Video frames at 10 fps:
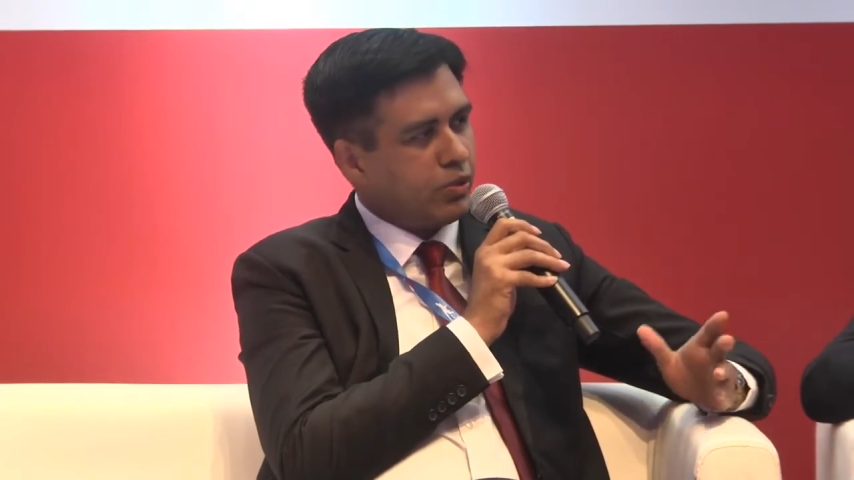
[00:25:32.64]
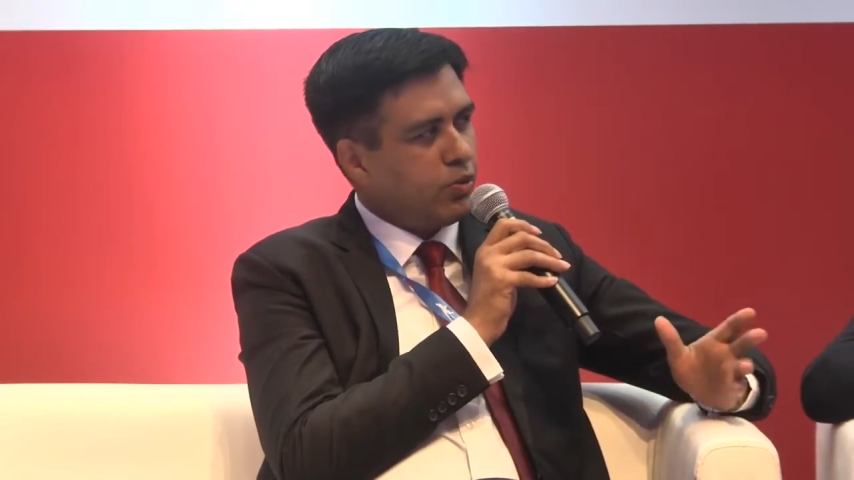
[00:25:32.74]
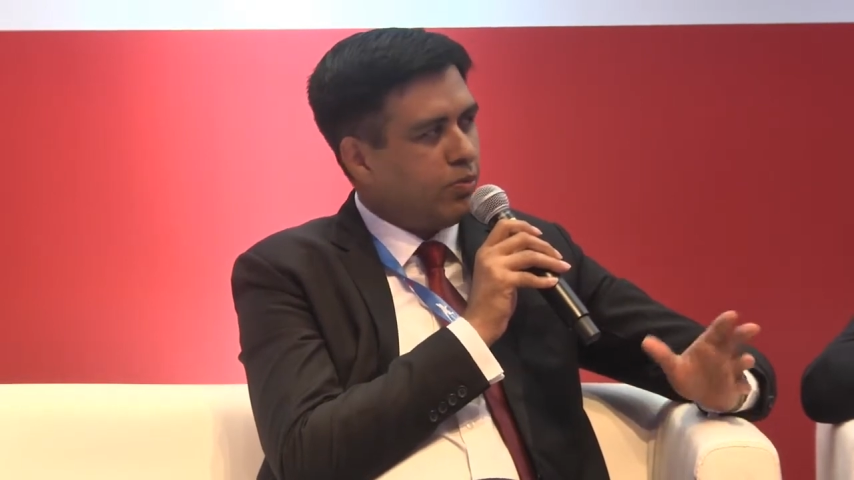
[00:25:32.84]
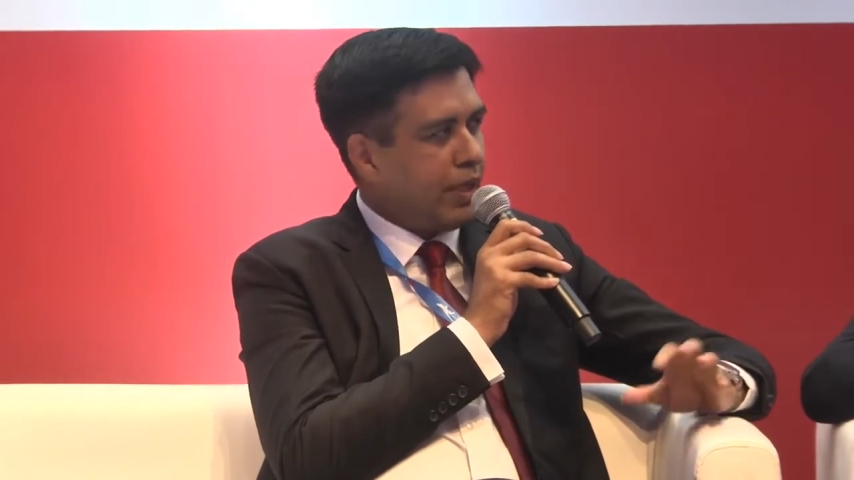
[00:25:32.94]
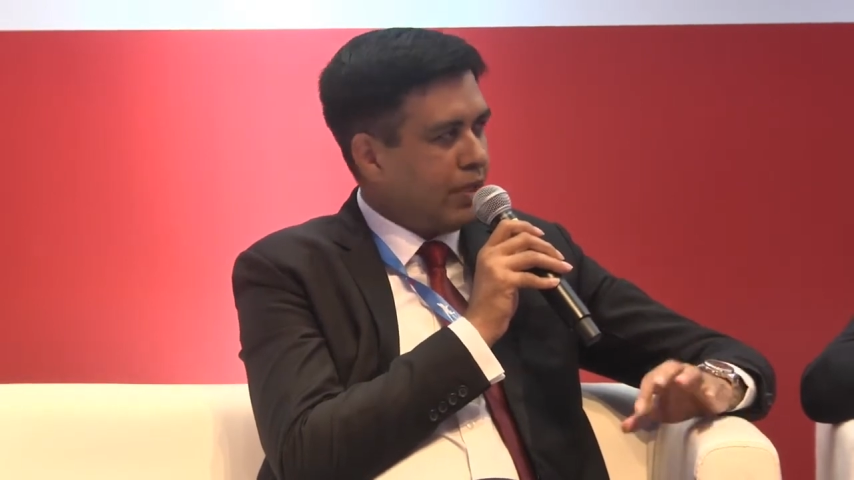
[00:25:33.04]

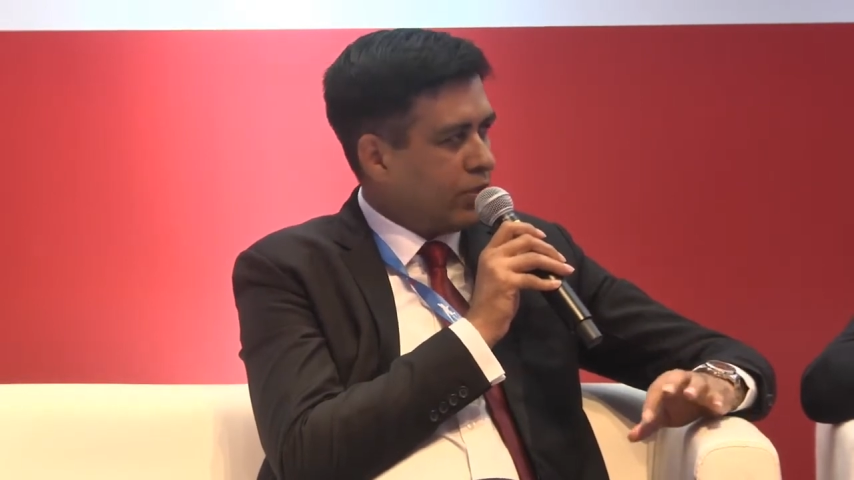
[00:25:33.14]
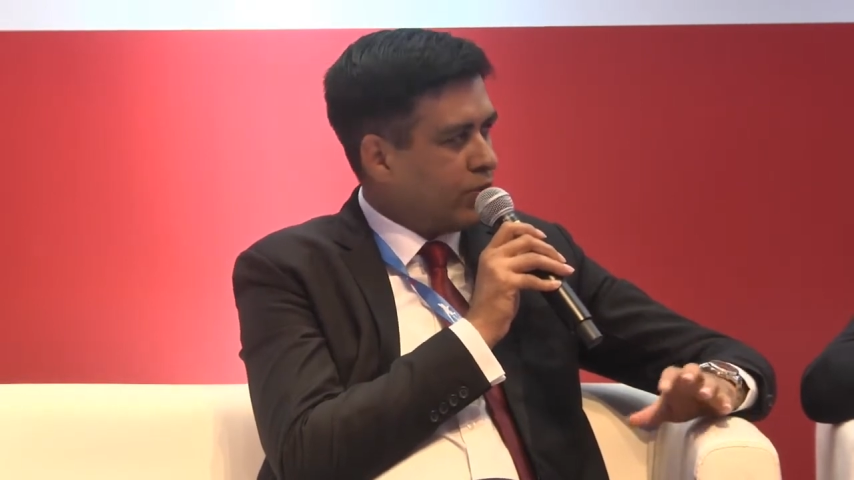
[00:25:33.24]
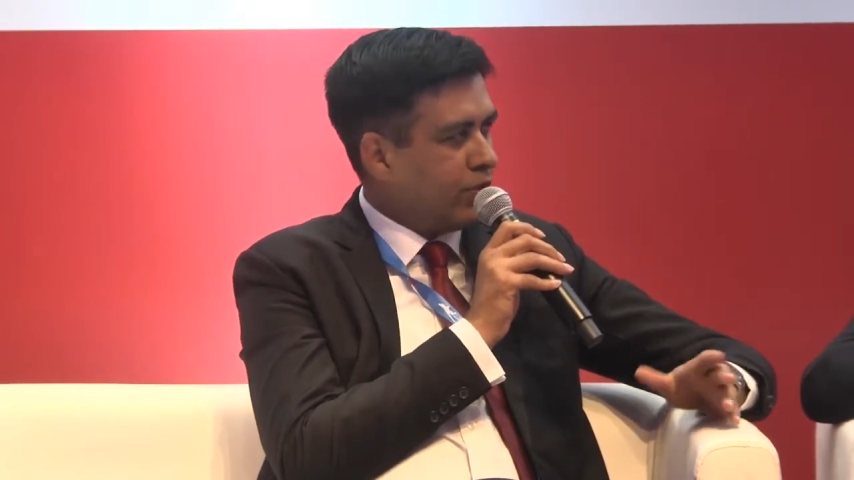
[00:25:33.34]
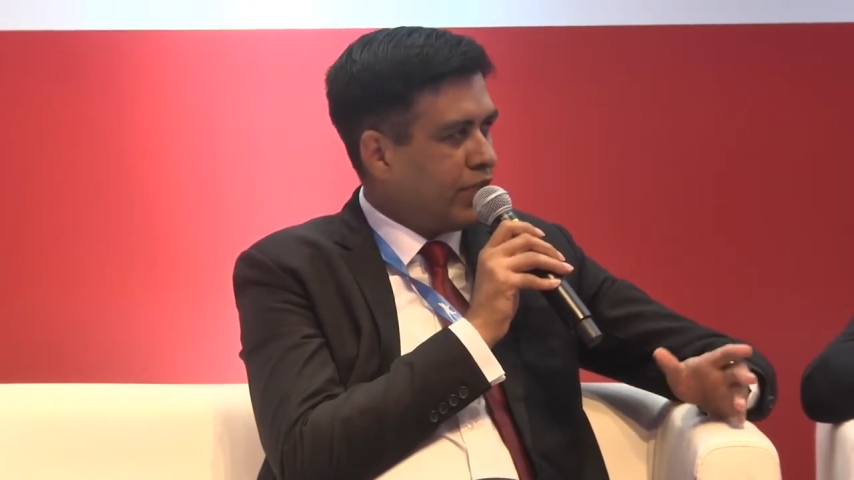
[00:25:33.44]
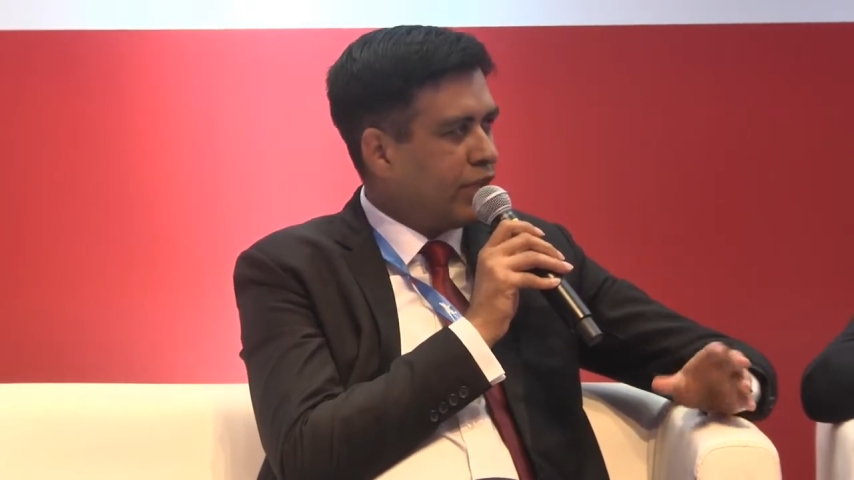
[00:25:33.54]

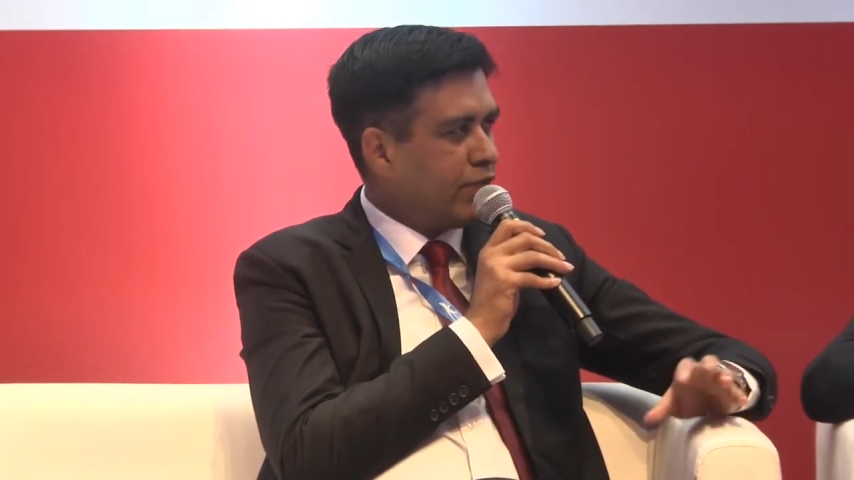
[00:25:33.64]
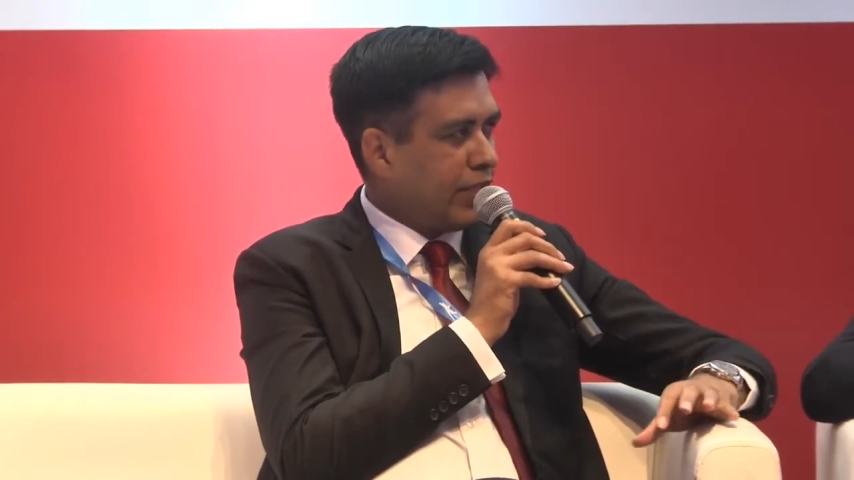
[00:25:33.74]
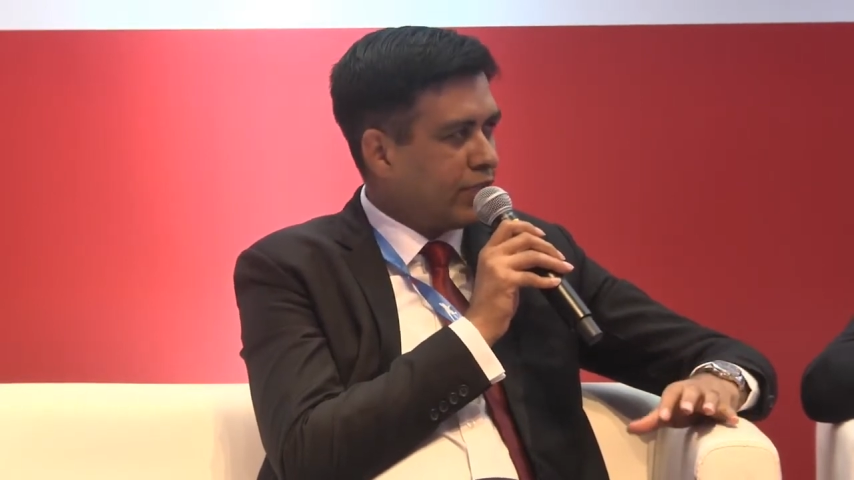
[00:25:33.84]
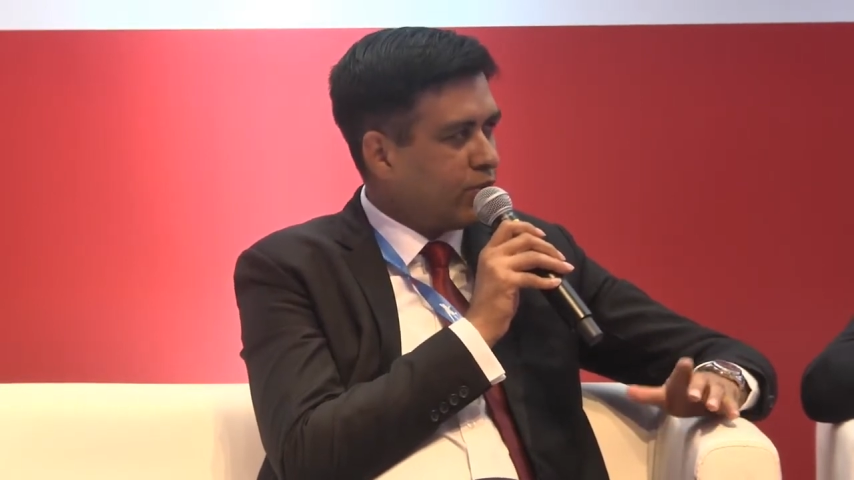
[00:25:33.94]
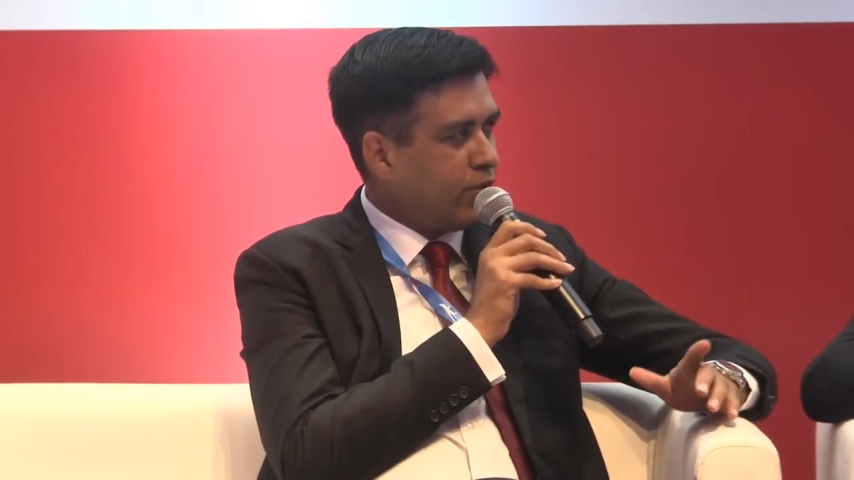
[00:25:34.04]
run a
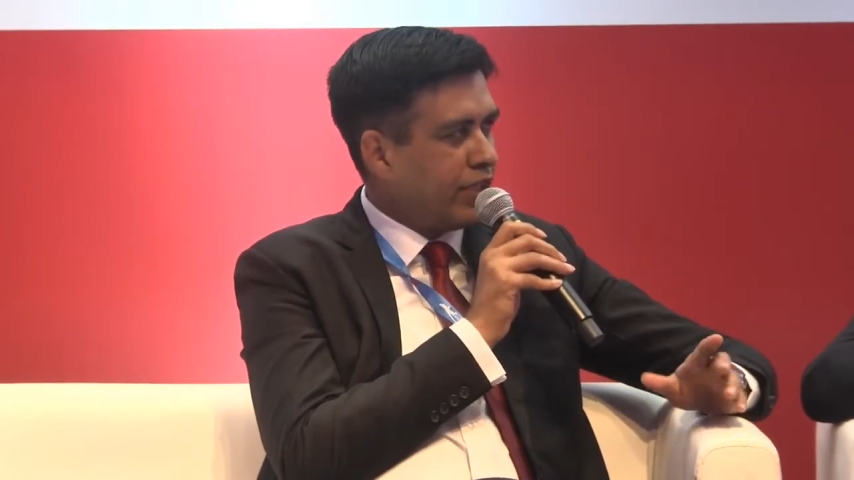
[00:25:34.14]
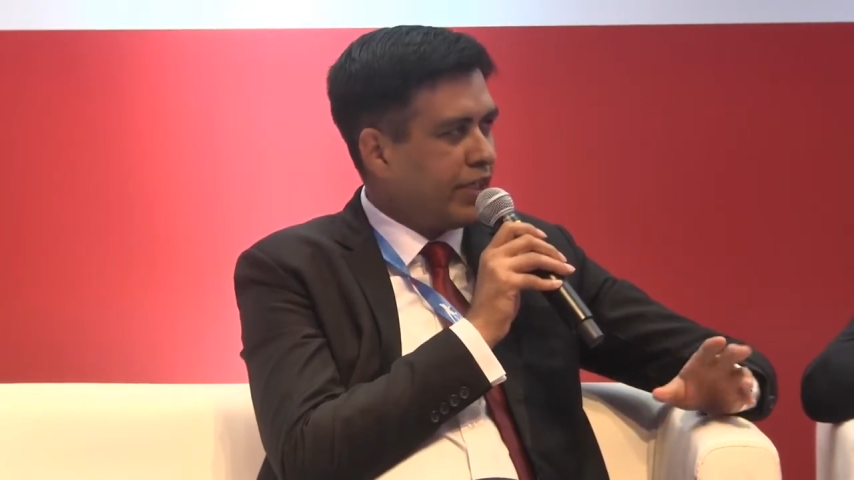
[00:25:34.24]
flight school